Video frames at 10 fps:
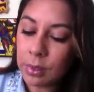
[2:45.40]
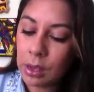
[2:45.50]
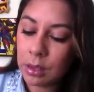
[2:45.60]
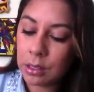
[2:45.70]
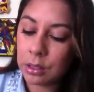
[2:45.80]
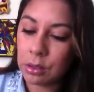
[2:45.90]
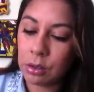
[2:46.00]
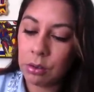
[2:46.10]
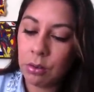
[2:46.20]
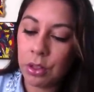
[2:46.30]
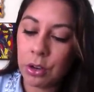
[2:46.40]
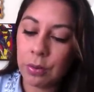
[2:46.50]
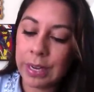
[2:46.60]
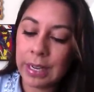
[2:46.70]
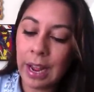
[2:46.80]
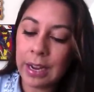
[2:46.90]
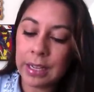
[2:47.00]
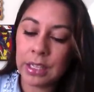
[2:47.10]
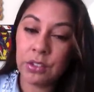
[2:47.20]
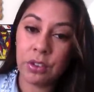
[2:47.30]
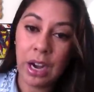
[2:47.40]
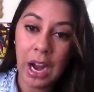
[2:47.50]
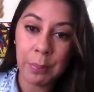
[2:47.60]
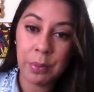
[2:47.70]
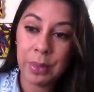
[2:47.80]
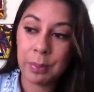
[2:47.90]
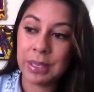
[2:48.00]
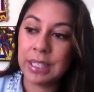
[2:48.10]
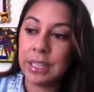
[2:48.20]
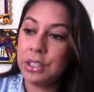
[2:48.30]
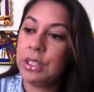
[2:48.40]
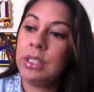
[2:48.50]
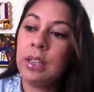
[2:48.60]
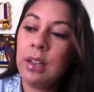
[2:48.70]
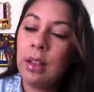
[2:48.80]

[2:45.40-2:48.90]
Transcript: So the green light is for hyperpigmentation.